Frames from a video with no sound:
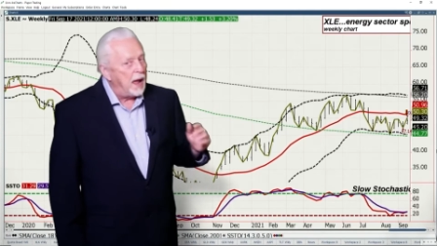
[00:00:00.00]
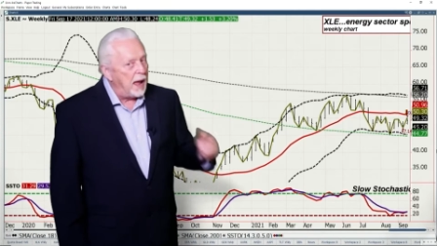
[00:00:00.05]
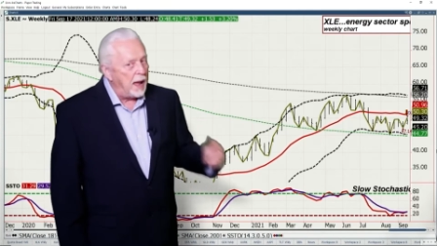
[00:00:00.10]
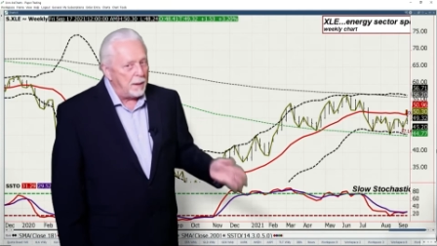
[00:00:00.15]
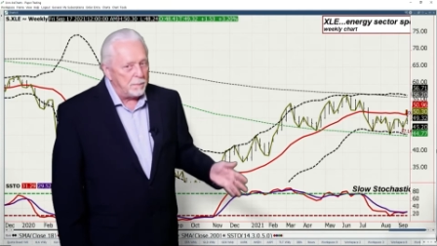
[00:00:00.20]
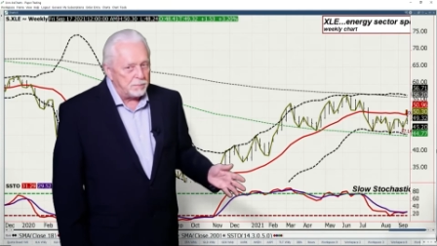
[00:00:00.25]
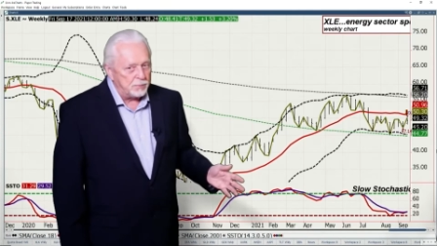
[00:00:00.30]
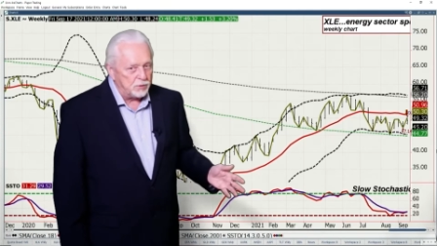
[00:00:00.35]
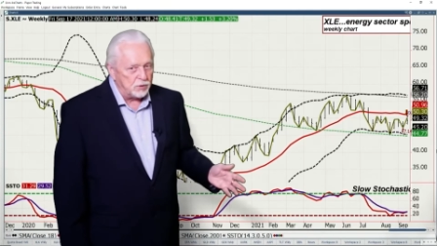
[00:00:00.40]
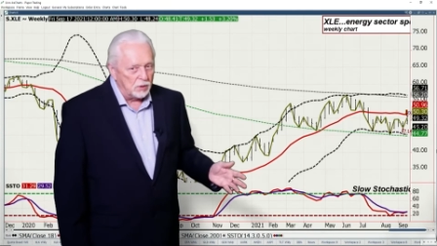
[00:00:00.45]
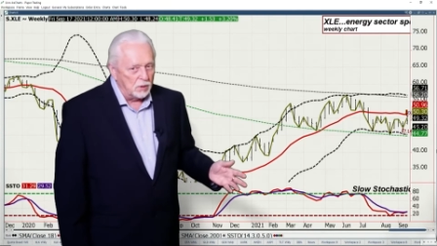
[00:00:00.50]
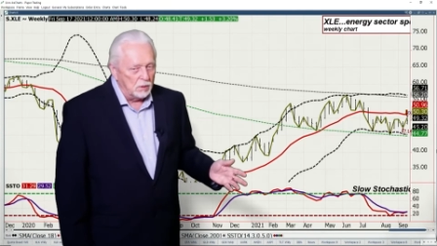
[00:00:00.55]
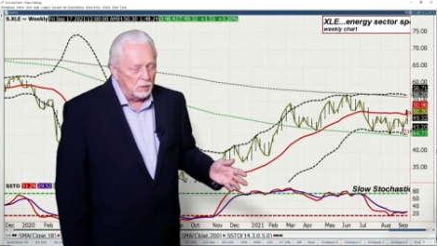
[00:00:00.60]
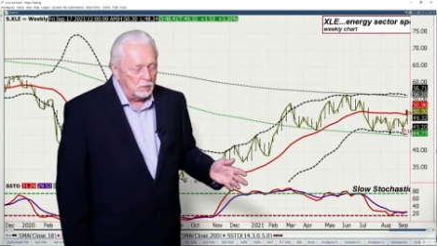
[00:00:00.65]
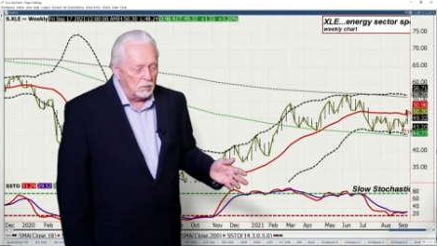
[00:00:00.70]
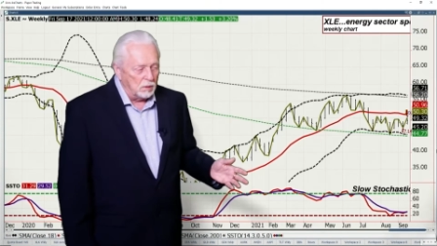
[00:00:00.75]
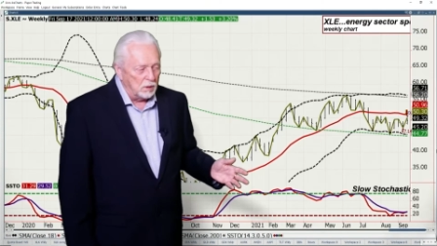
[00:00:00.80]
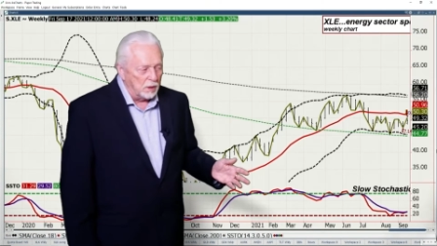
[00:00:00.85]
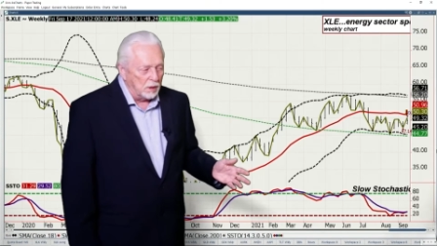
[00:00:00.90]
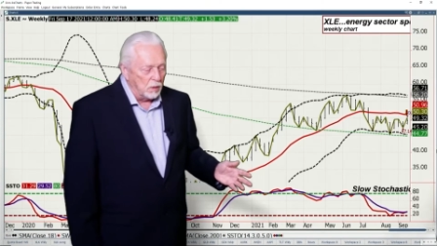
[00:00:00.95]

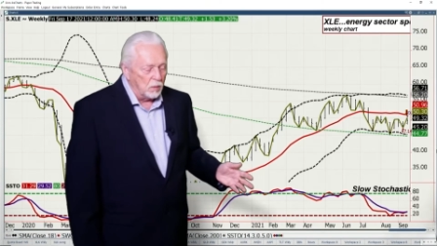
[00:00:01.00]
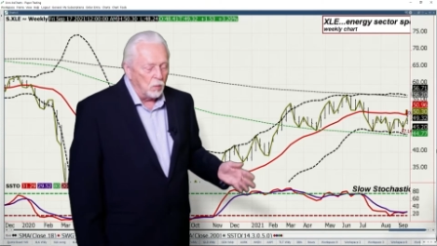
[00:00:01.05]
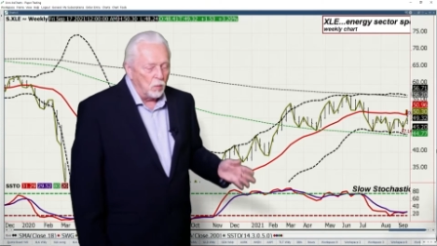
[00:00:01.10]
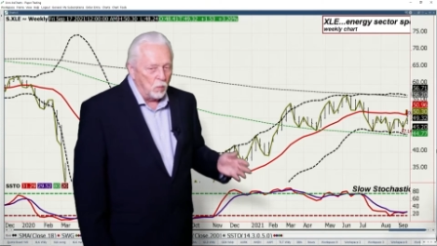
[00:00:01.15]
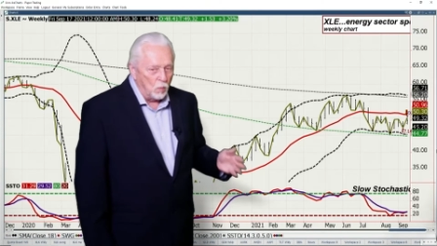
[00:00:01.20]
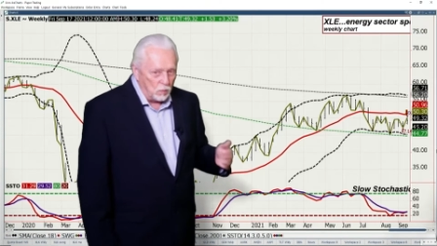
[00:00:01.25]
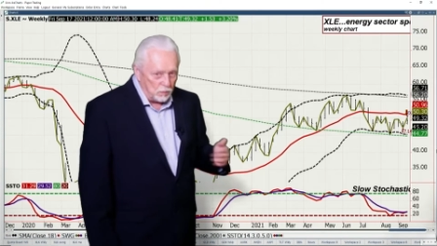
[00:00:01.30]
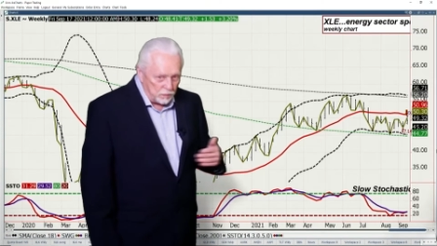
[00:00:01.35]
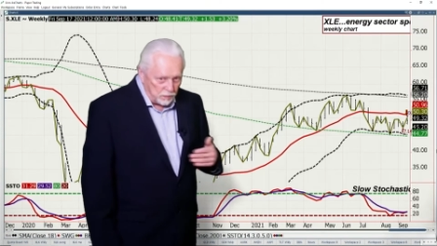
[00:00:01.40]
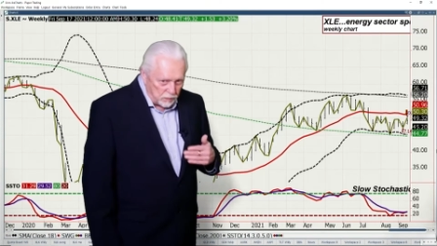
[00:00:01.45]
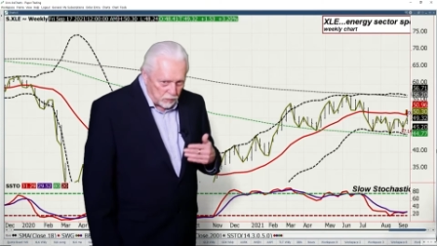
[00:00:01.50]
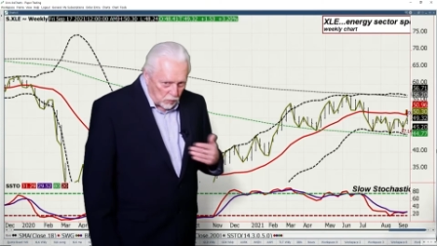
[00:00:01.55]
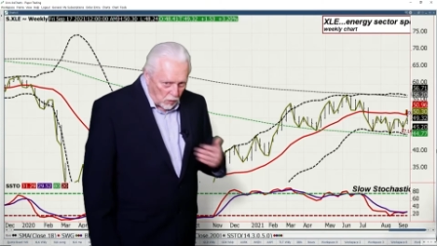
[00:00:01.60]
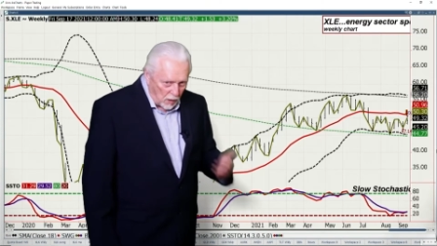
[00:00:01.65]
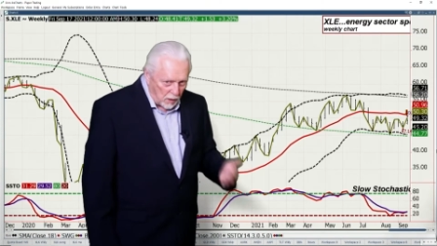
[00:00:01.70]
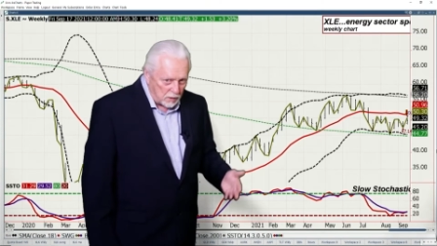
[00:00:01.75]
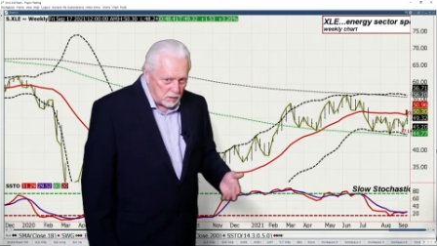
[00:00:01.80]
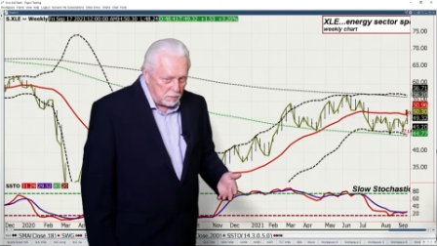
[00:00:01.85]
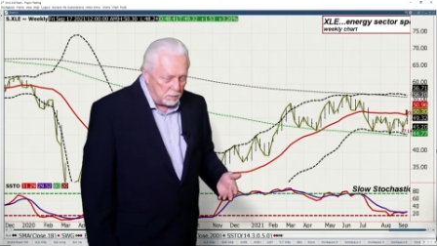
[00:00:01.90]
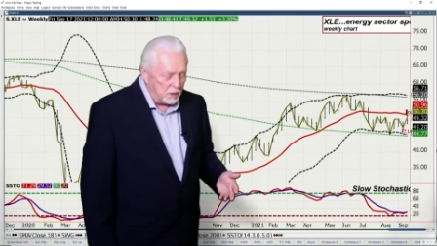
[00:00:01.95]
Absolutely.
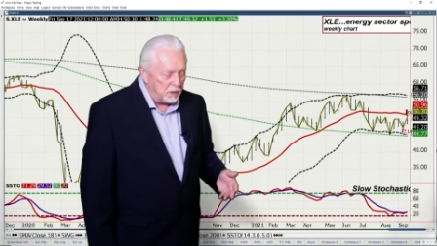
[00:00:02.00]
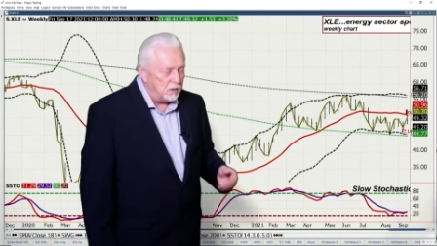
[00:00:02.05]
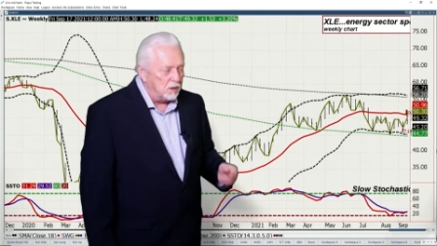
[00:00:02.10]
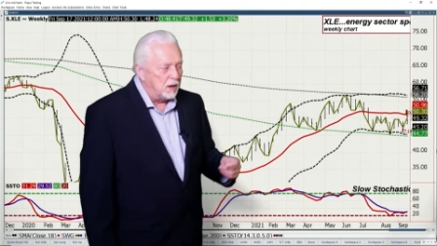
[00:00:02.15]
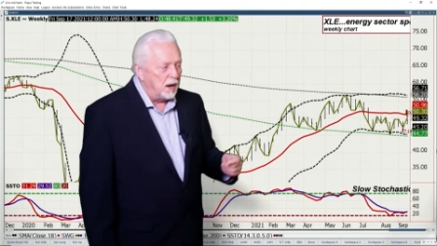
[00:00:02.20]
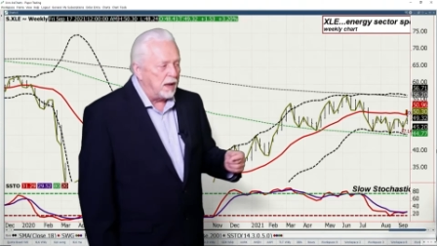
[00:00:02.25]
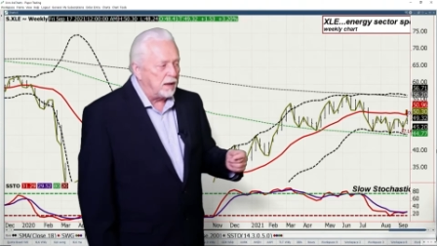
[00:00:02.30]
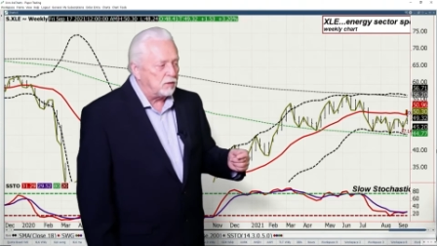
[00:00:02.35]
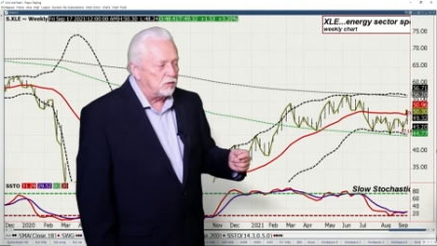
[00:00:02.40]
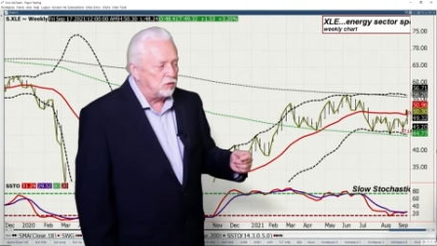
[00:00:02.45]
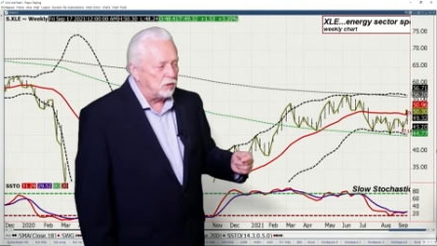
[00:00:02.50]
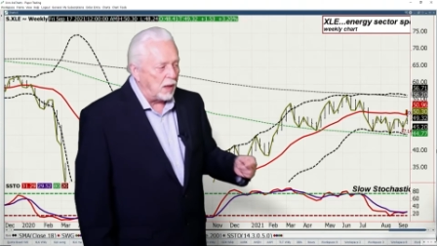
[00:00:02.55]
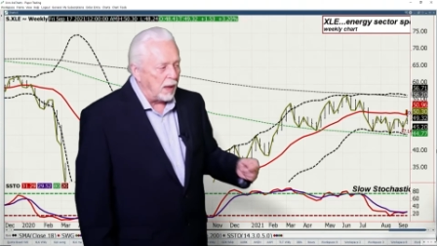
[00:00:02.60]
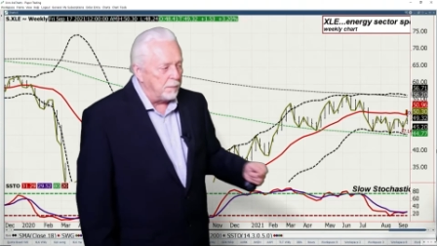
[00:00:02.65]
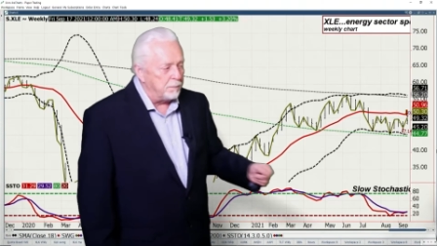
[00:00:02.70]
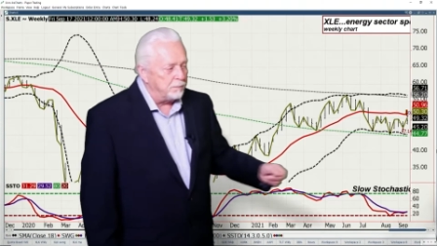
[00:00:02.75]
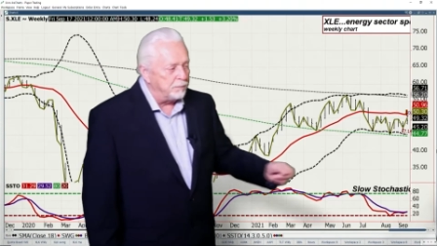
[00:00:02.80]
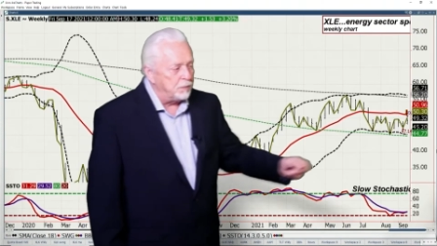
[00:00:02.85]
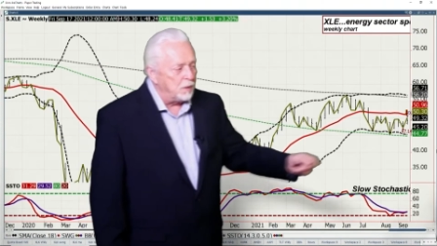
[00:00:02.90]
Talk to me the next step.